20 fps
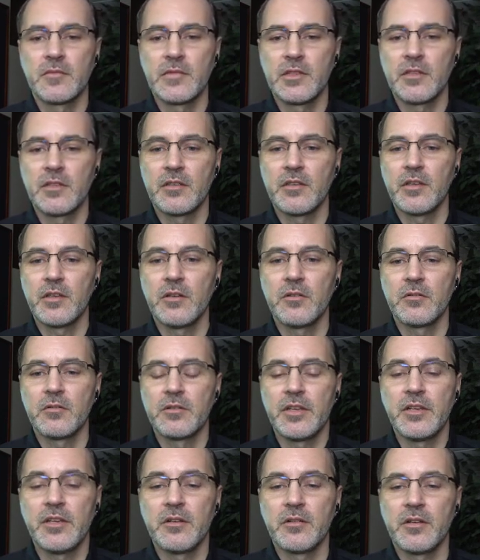So
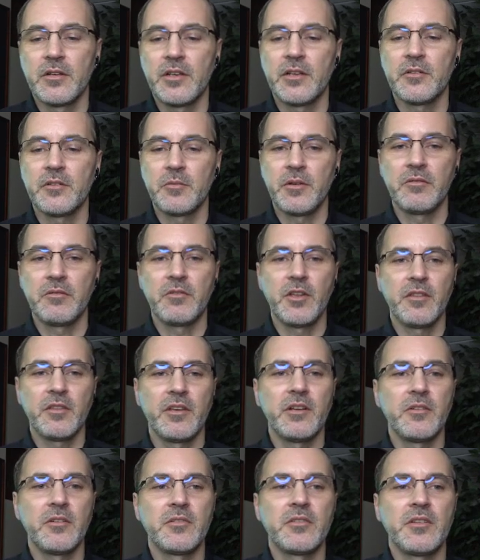yeah, I guess we have nothing
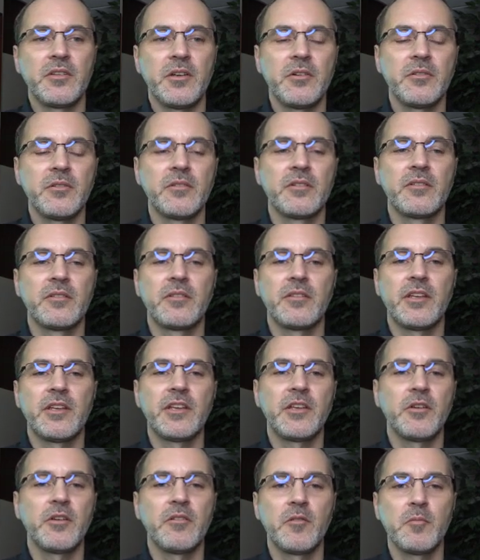else. So
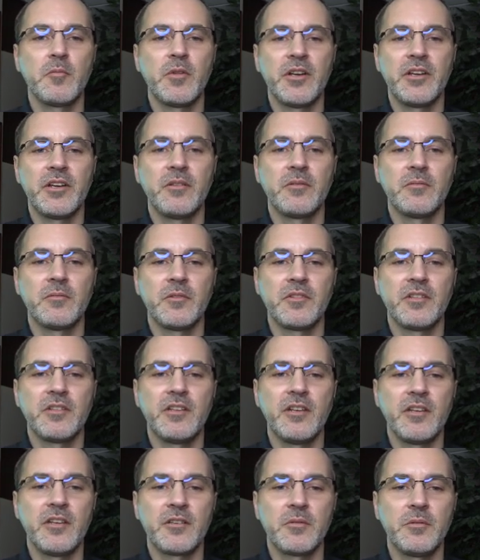thank you everybody. We'll see
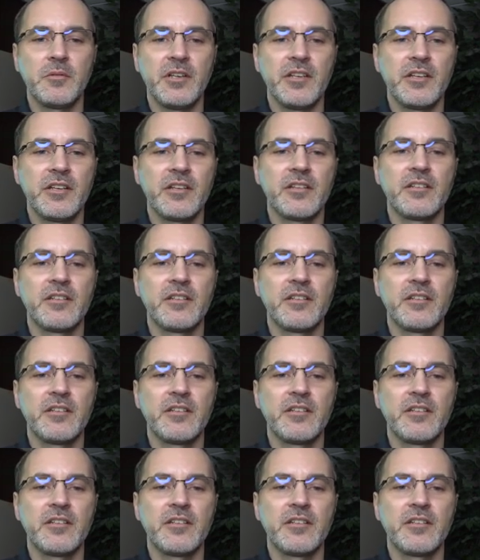you next week.